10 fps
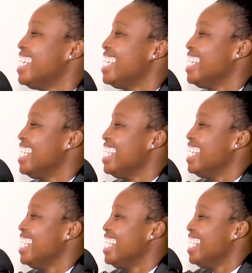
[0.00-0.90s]
it
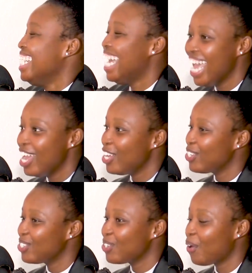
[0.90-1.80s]

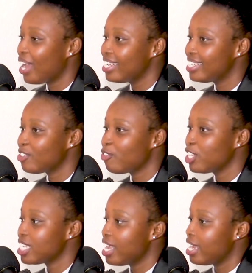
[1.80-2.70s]
is well, quite
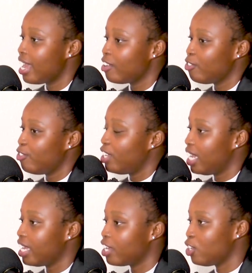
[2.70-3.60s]
different. And I feel
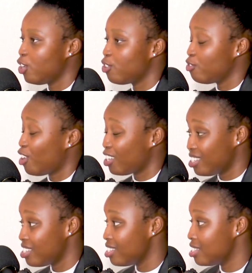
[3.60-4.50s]
like a lot of
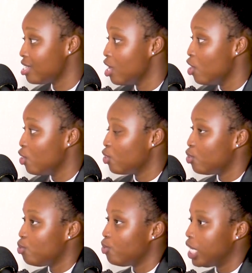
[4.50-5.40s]
artists
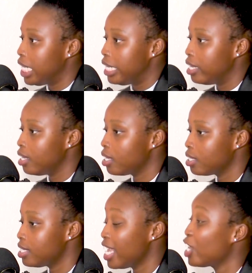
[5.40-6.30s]
could
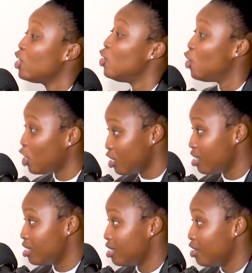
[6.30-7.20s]
really take a
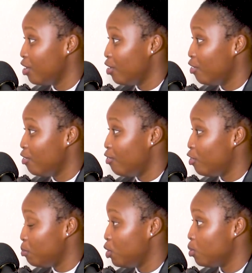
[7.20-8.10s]
lot mm.
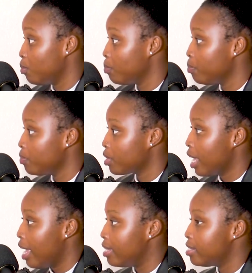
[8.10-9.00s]
from you
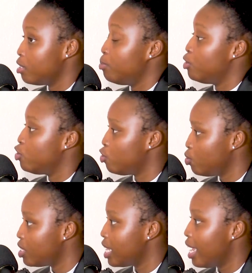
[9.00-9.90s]
as a
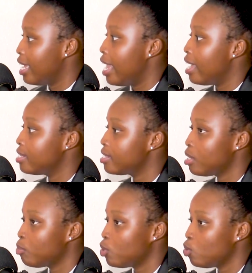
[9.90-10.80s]
producer and as
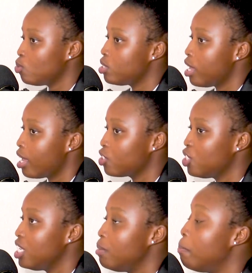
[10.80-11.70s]
someone who's
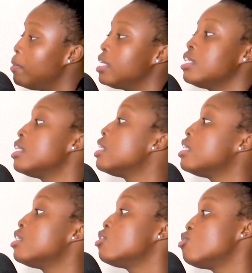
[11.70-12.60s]
actually been in the
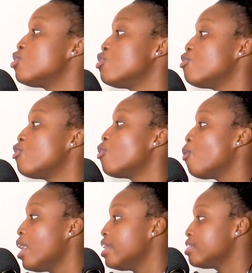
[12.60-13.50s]
industry for a
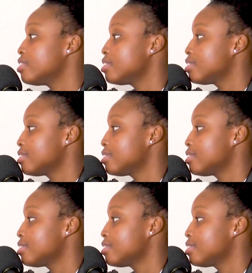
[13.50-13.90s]
while